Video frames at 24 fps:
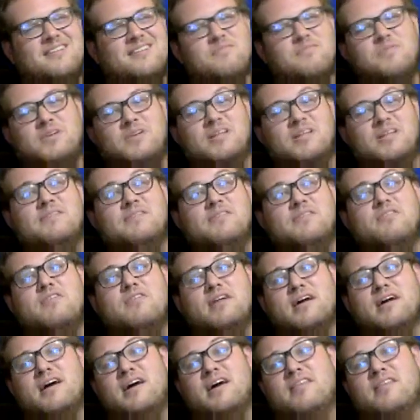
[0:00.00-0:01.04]
Believe it or
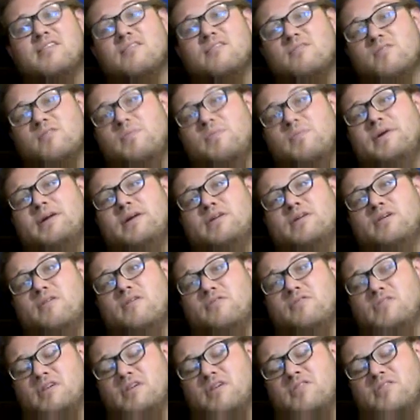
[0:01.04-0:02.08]
not, there will be an off
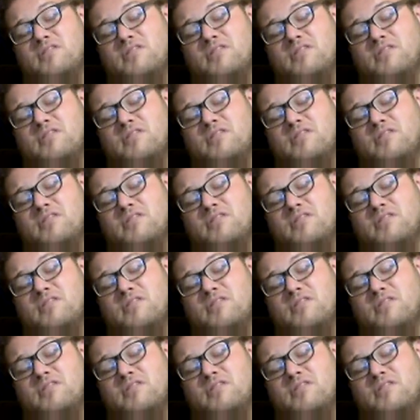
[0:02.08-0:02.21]
season